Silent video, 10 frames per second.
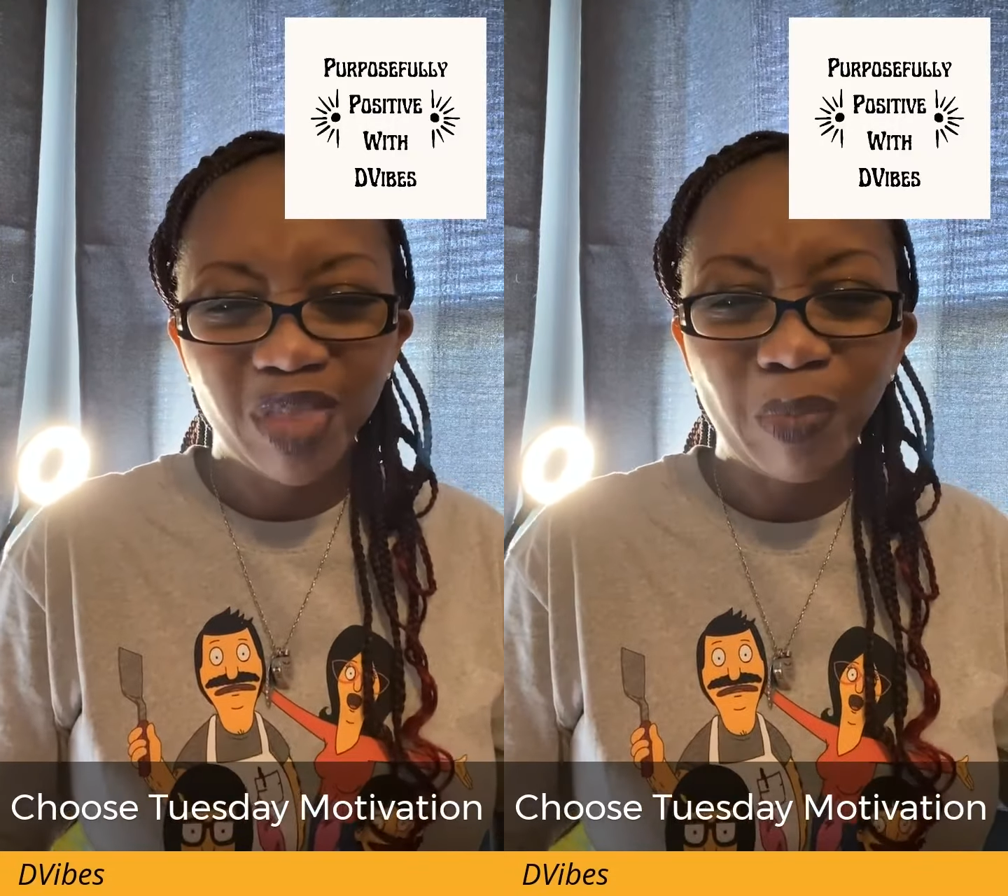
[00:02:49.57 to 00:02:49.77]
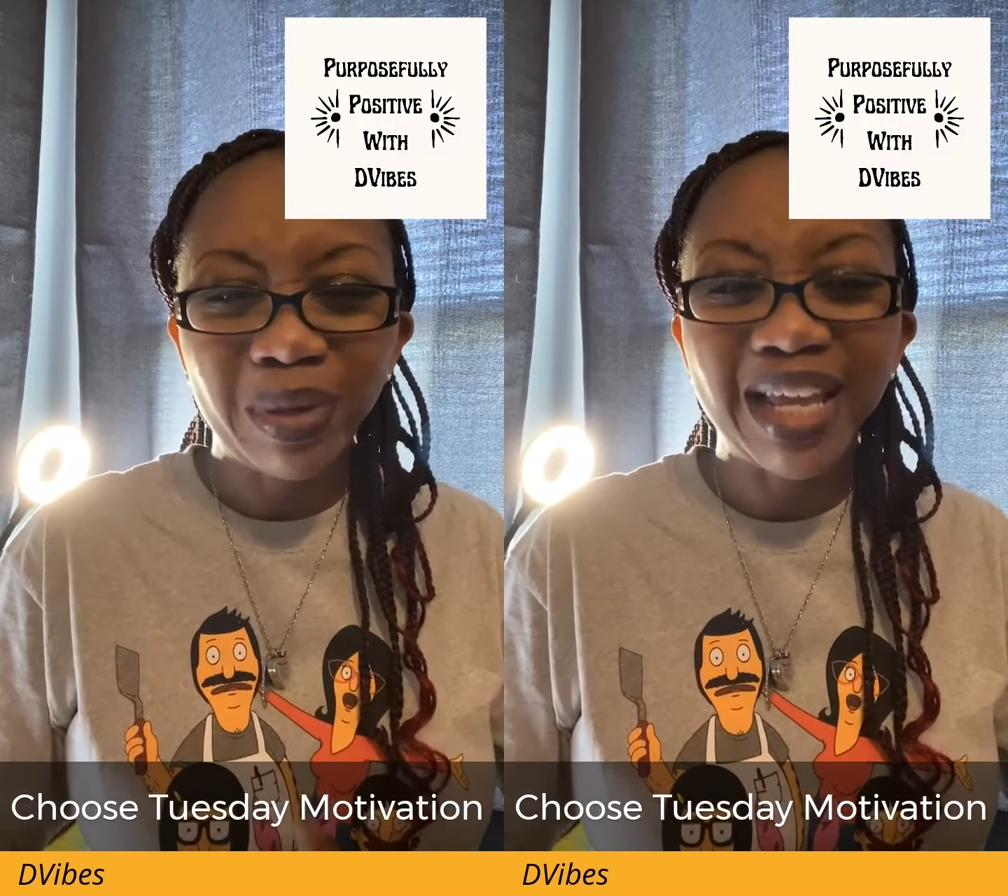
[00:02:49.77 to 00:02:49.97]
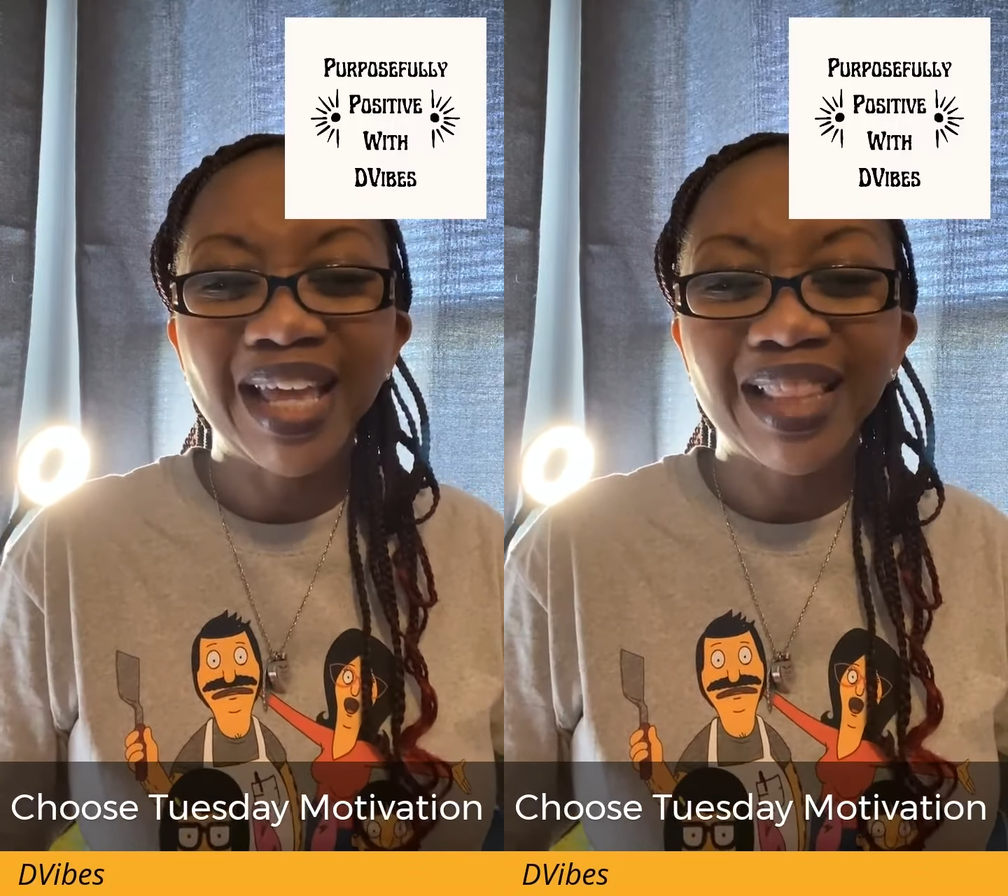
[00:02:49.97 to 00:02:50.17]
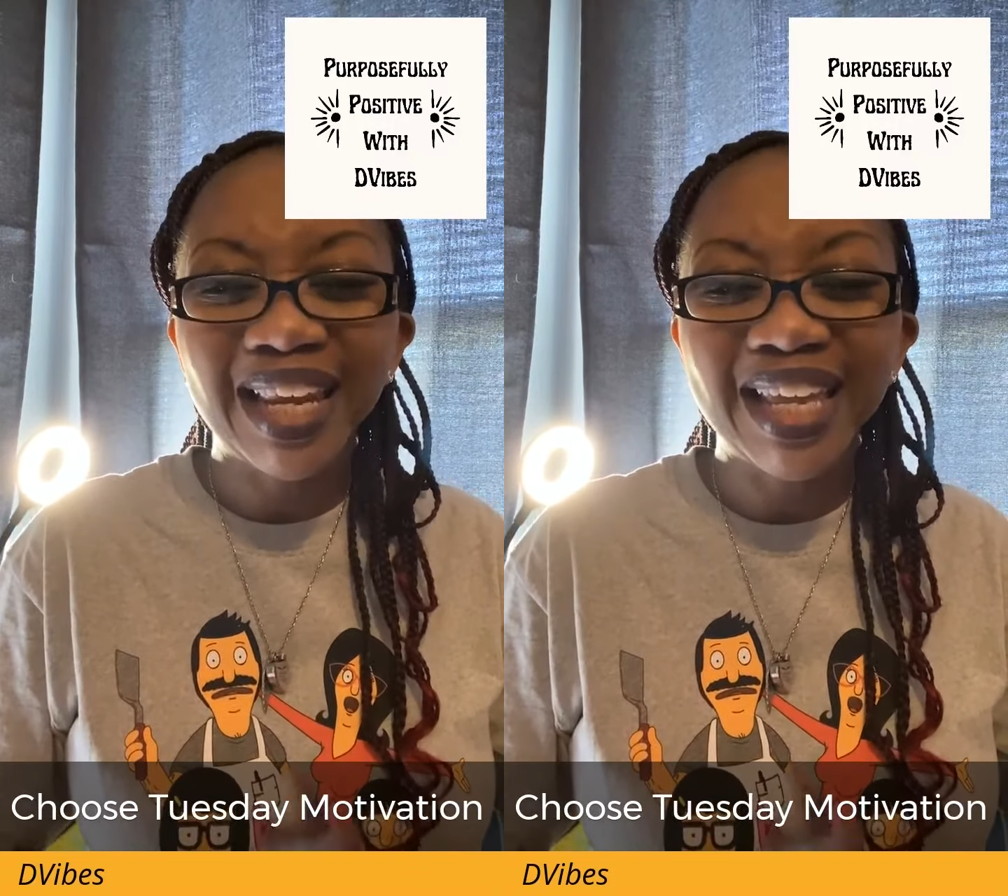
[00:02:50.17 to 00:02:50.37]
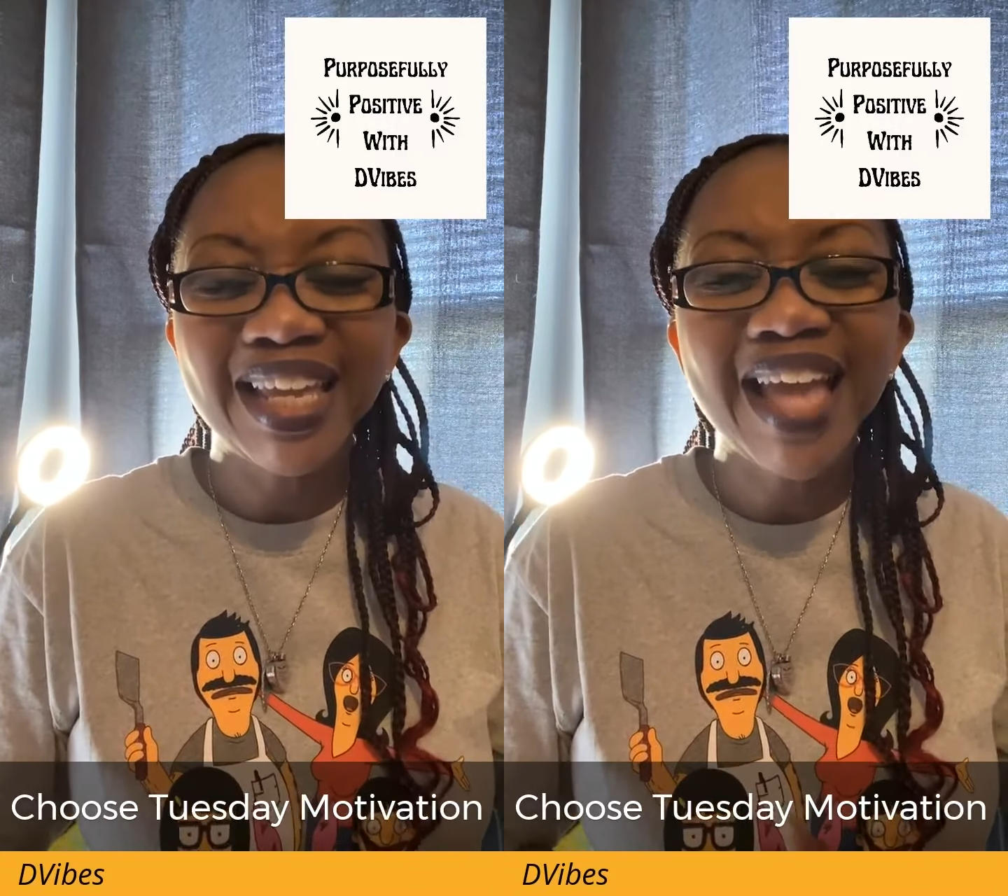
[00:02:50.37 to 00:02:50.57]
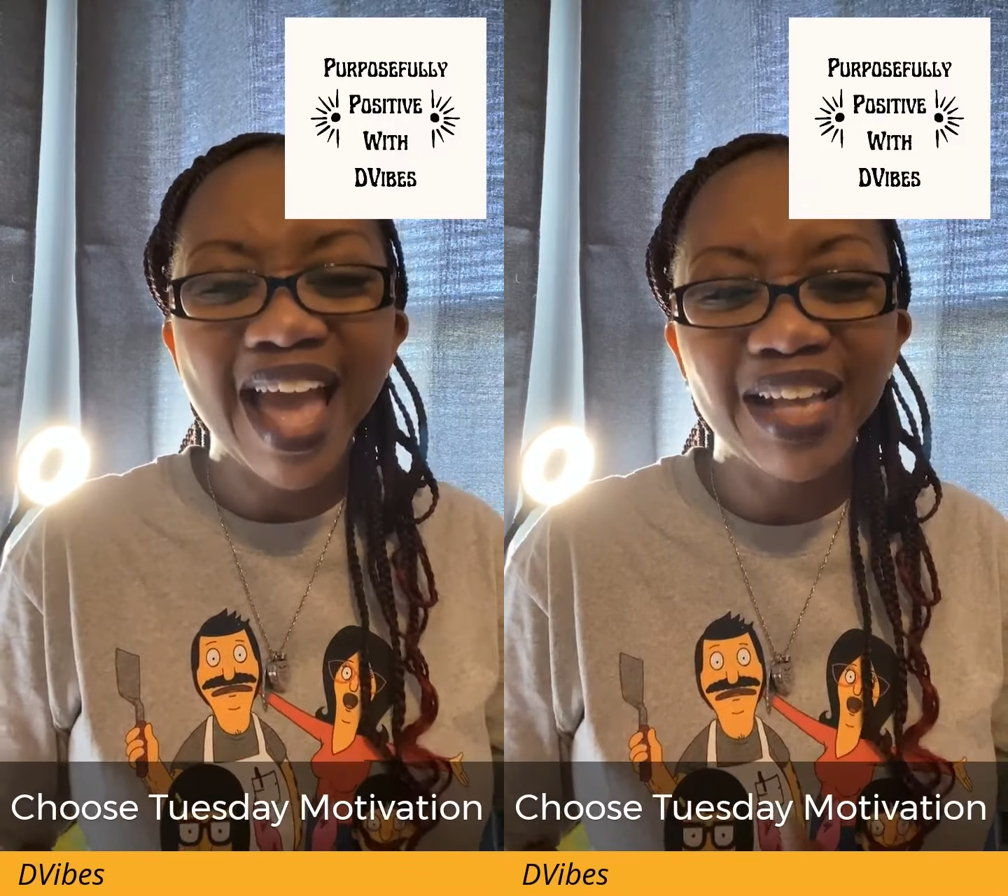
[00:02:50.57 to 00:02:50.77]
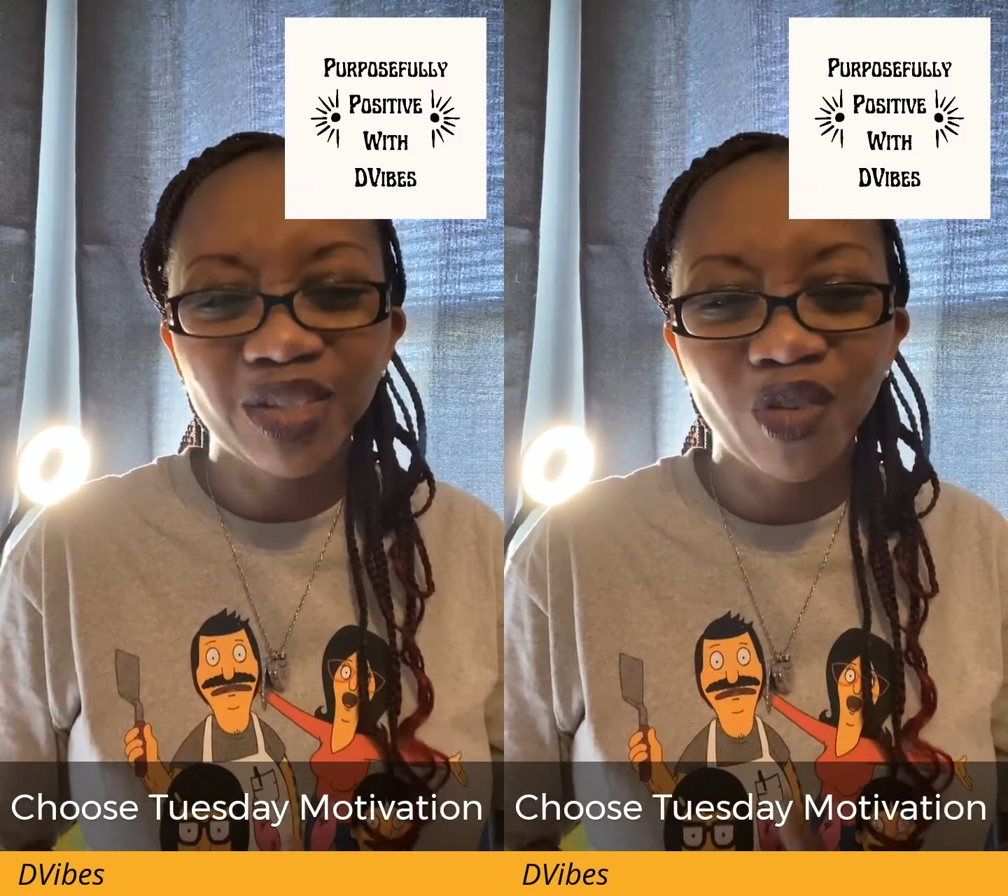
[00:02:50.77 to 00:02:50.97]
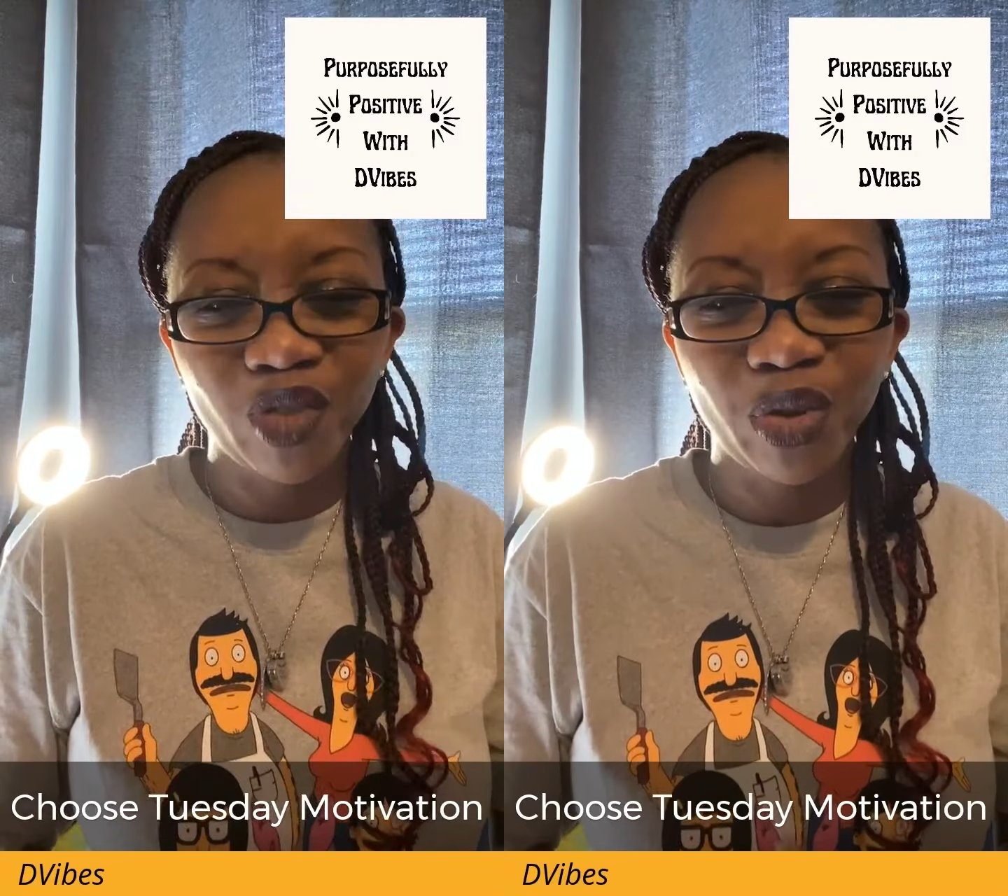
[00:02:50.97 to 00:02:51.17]
the plan that He has
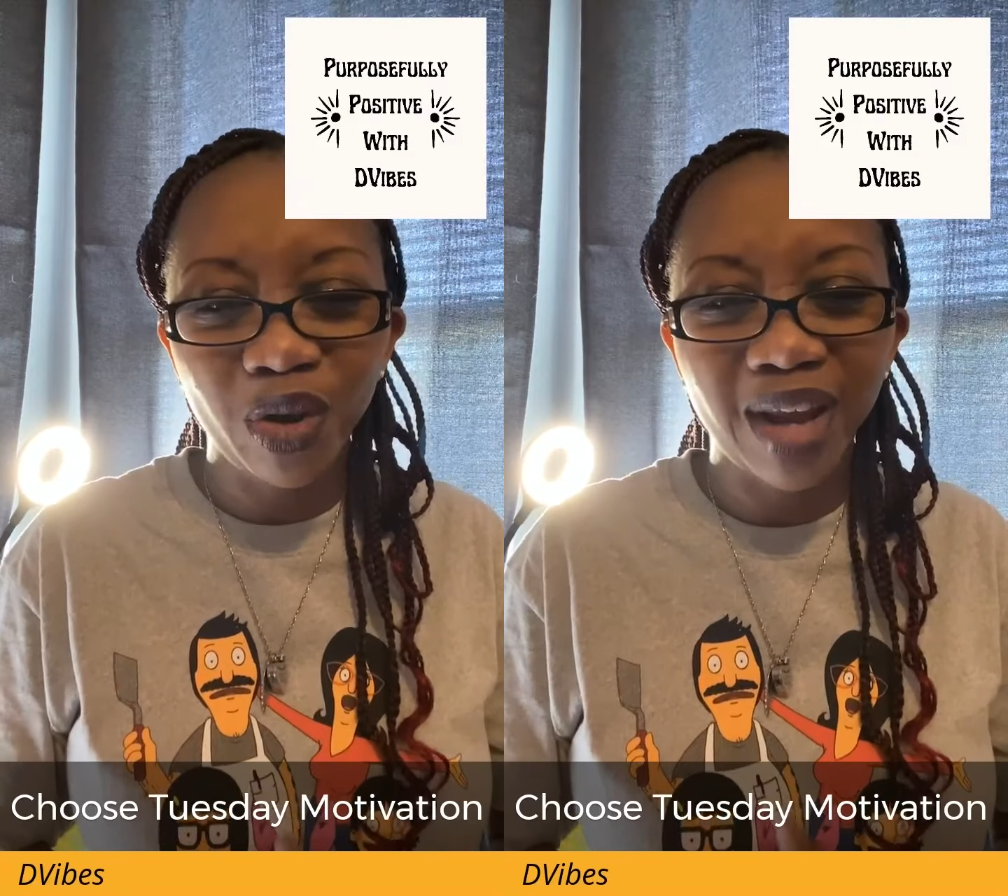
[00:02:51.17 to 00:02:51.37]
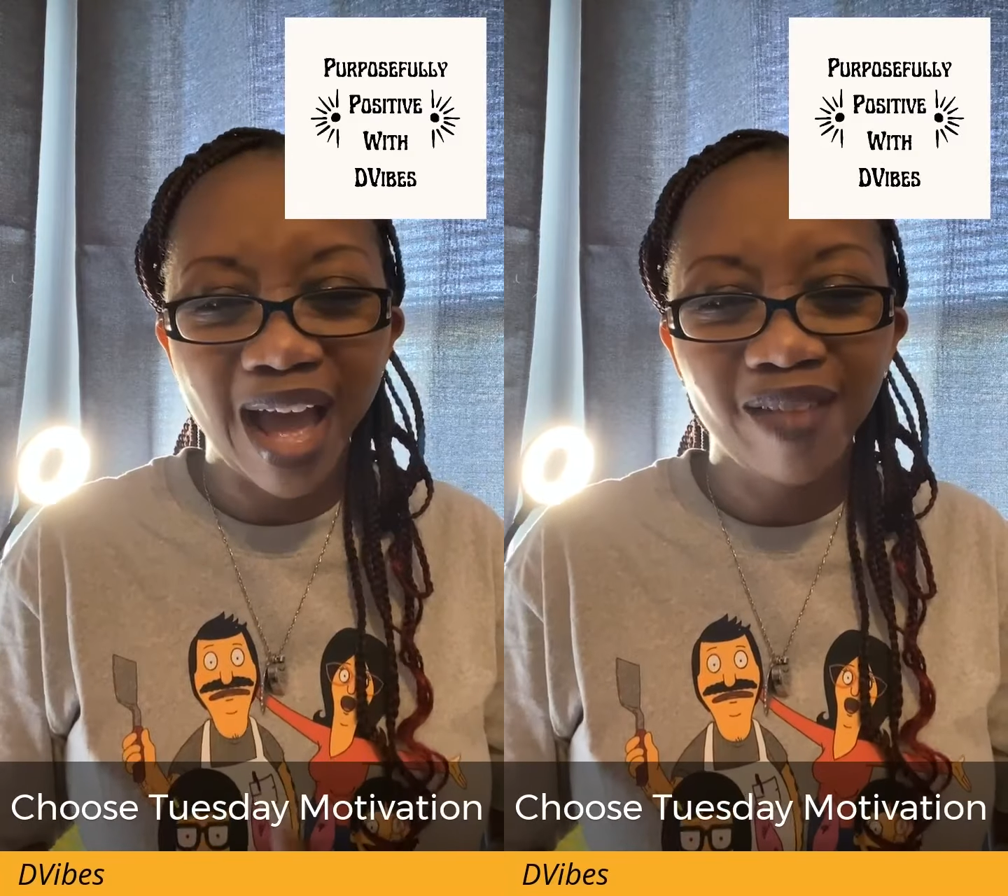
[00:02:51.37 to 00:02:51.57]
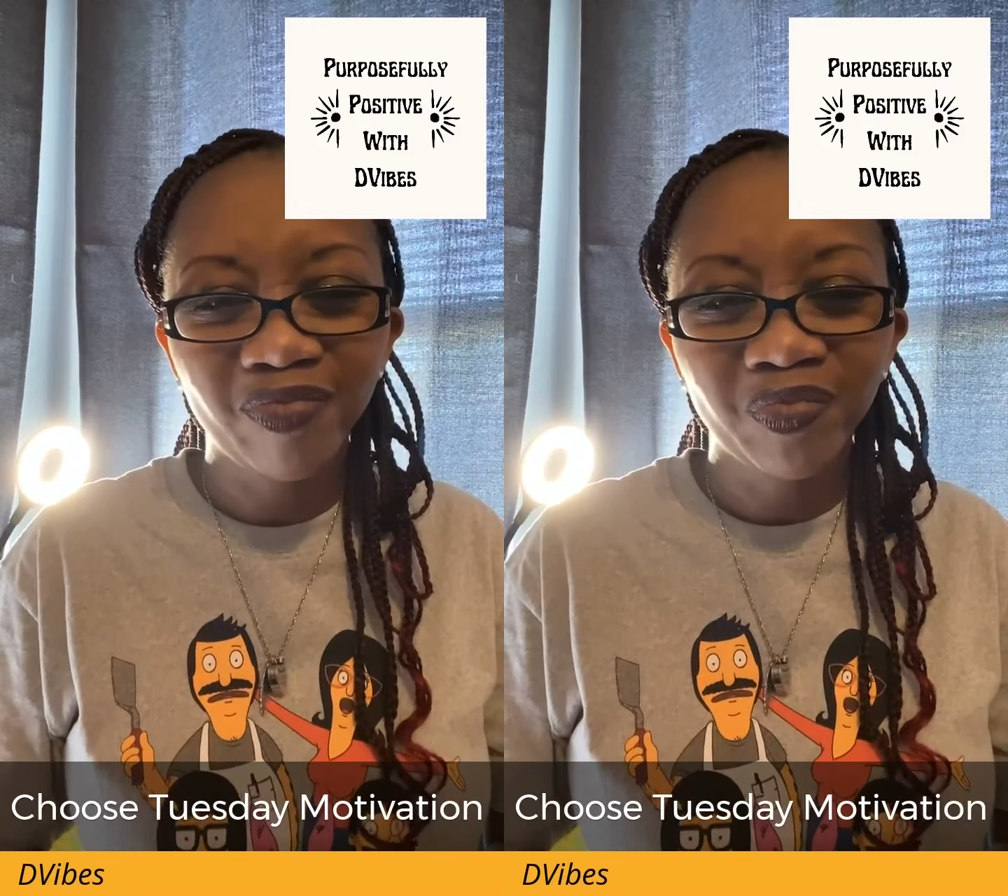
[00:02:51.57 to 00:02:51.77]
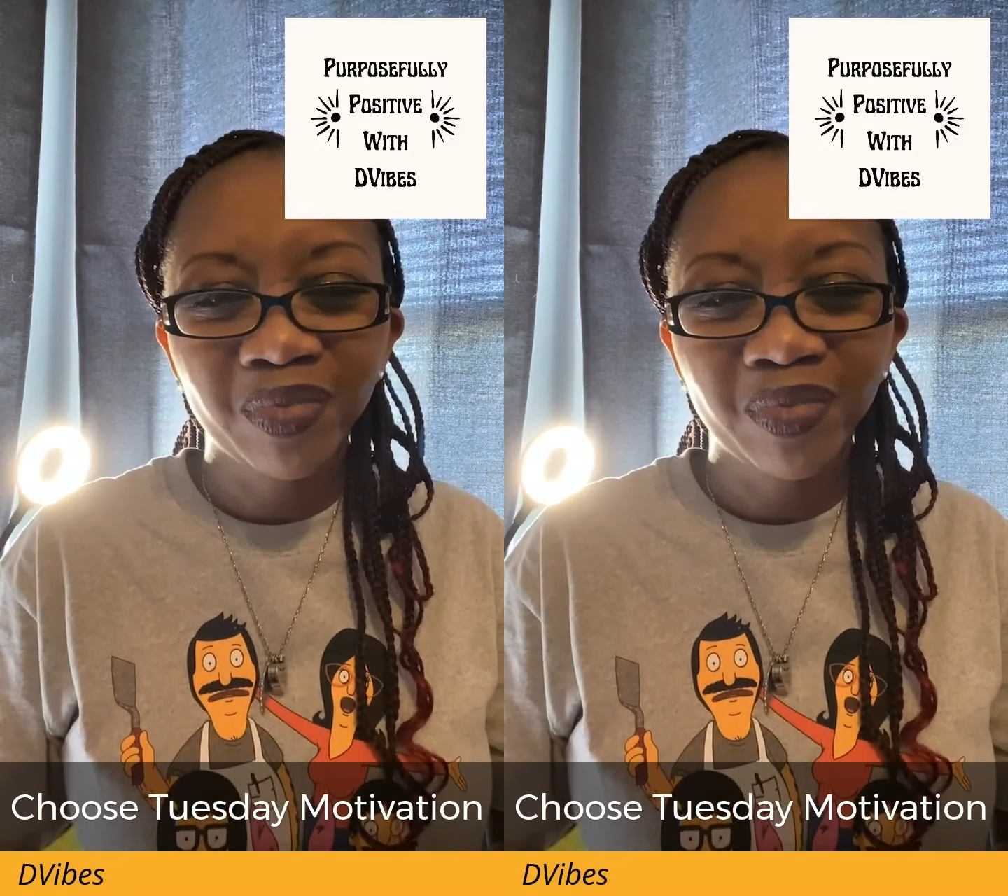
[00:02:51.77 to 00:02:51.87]
over your life.